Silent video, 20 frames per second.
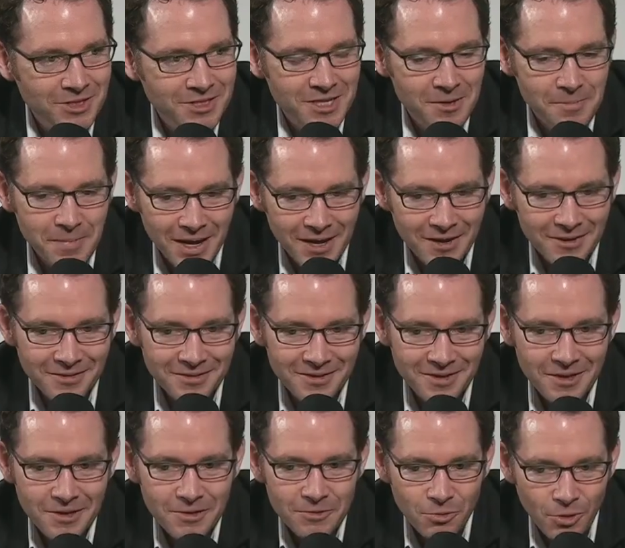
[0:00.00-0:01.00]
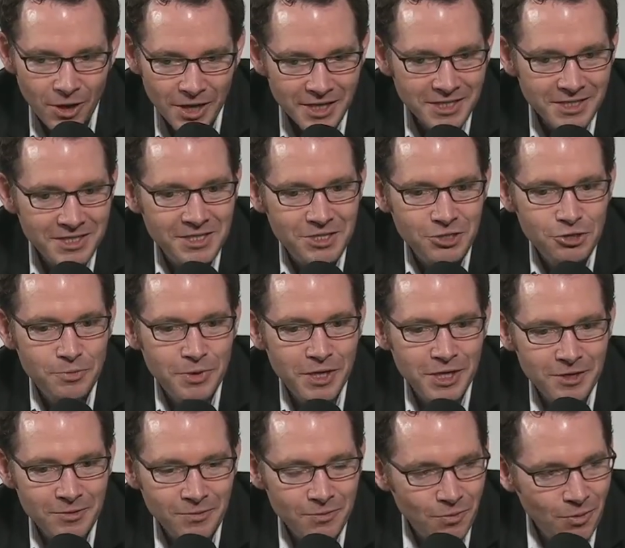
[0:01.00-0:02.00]
about wanting to zoom
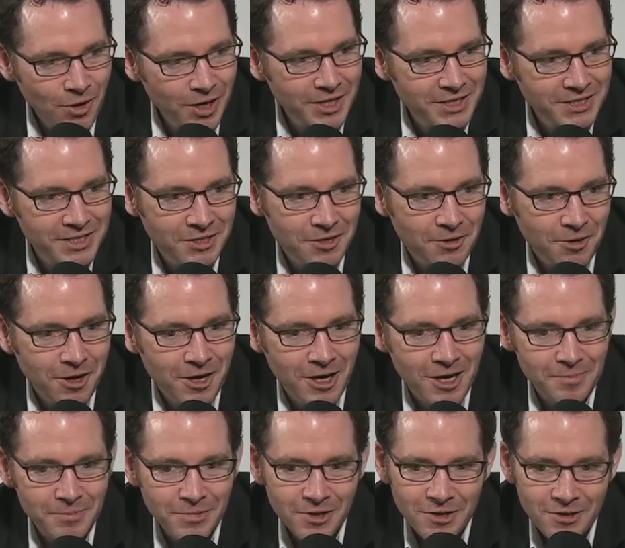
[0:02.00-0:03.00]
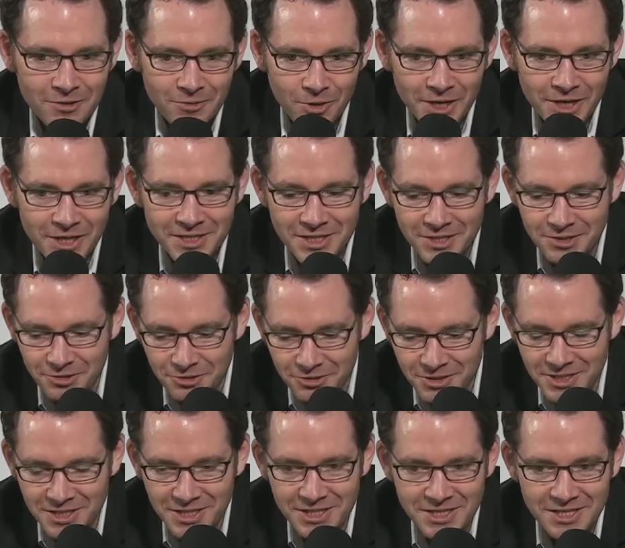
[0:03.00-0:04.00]
in, wanting to crop, wanting to
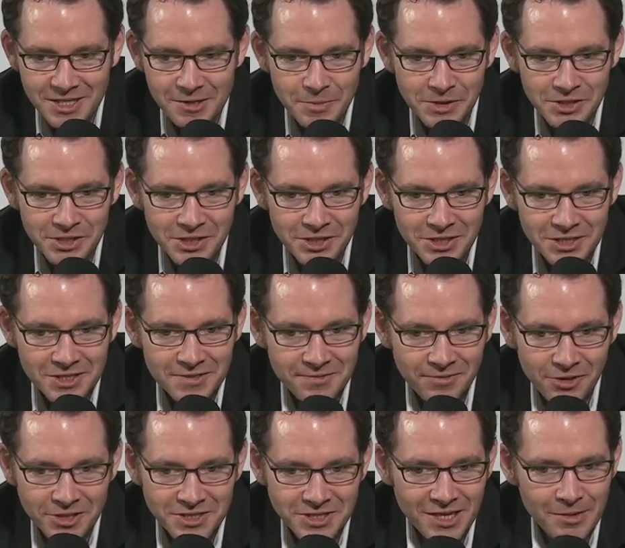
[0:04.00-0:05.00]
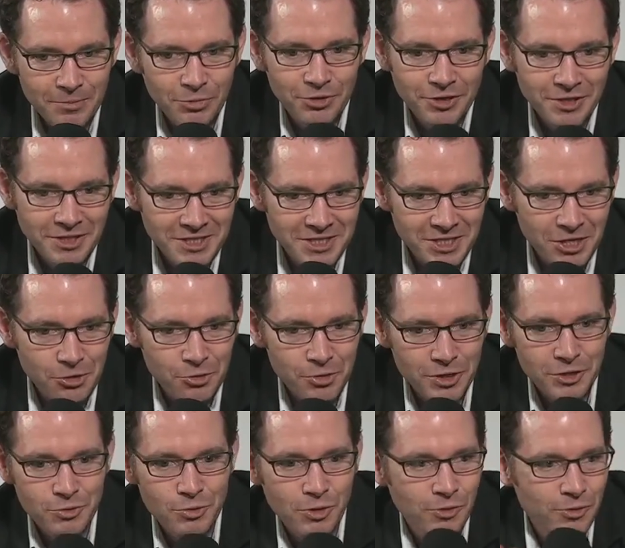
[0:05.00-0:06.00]
use these images, for example, in a
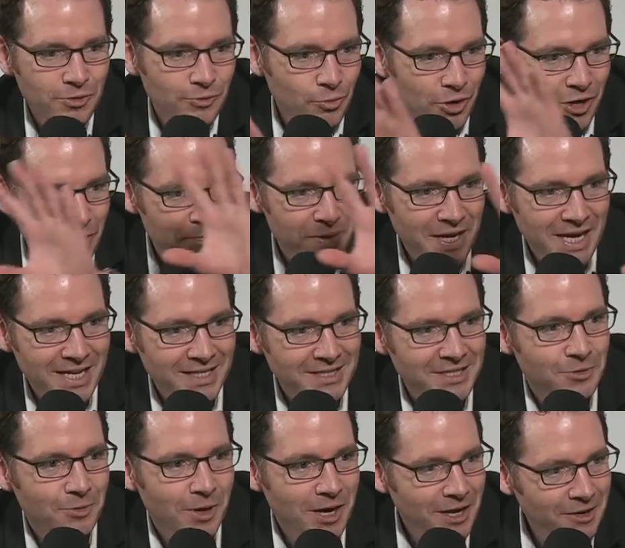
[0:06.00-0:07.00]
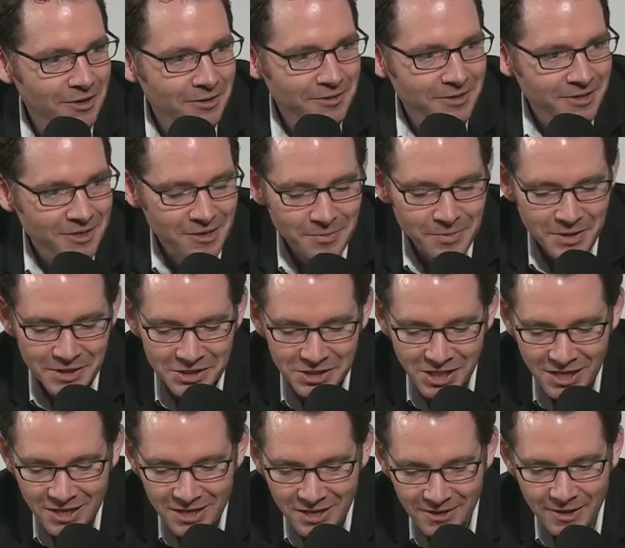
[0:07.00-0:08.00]
Zoe where it pans around the image,
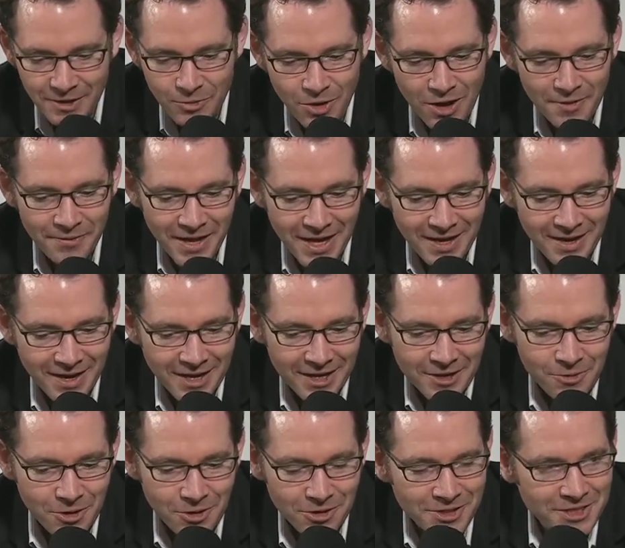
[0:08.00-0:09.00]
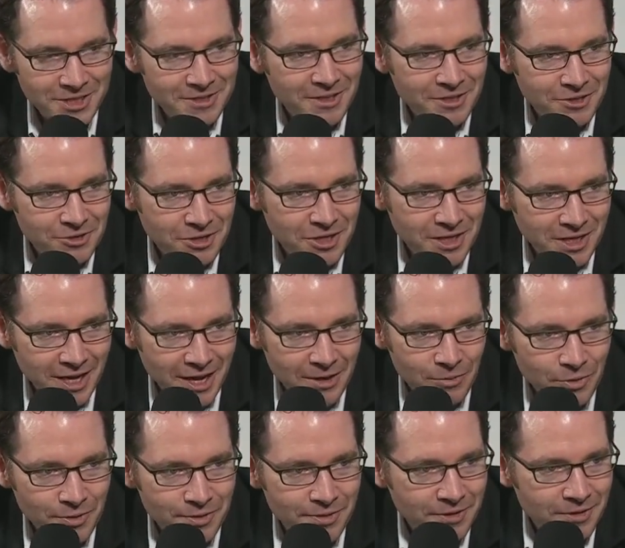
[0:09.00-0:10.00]
and they want that high quality that you can get
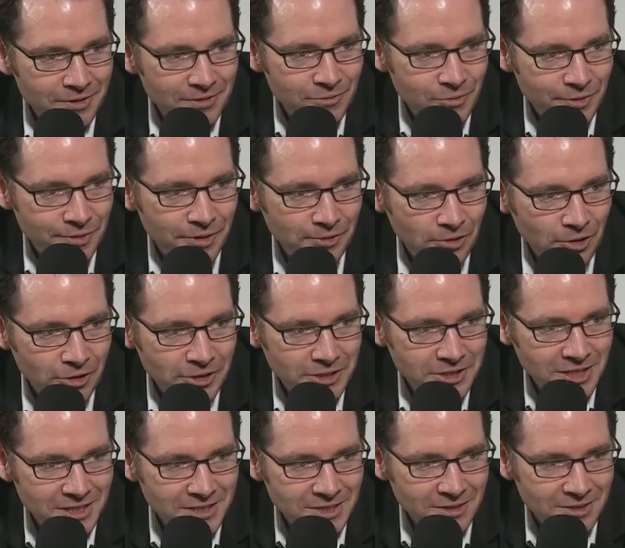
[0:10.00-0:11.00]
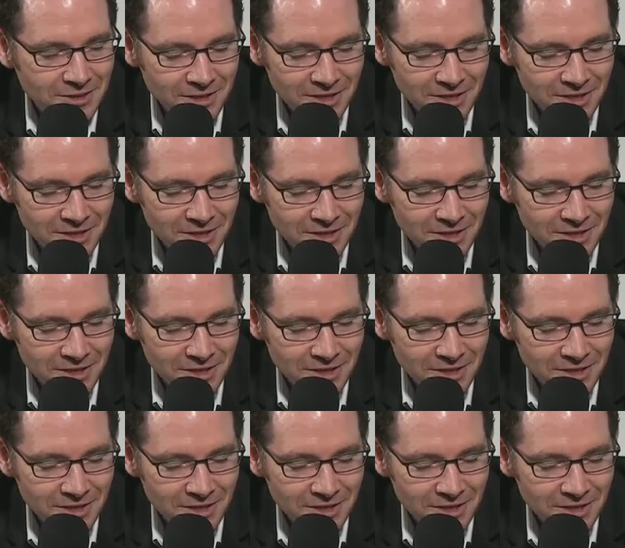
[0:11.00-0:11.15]
with the large sensor.